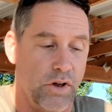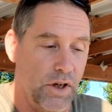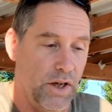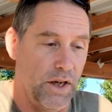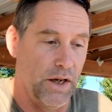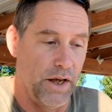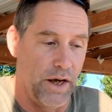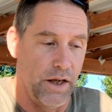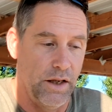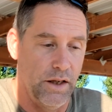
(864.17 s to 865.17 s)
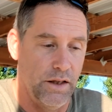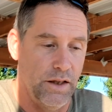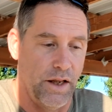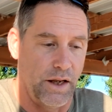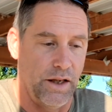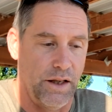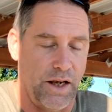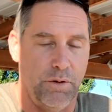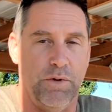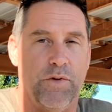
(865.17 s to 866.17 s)
and that
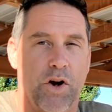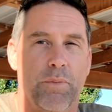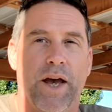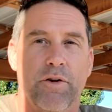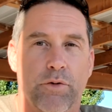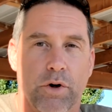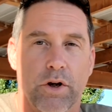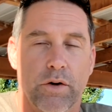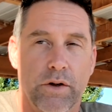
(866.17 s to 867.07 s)
can be very bad for you.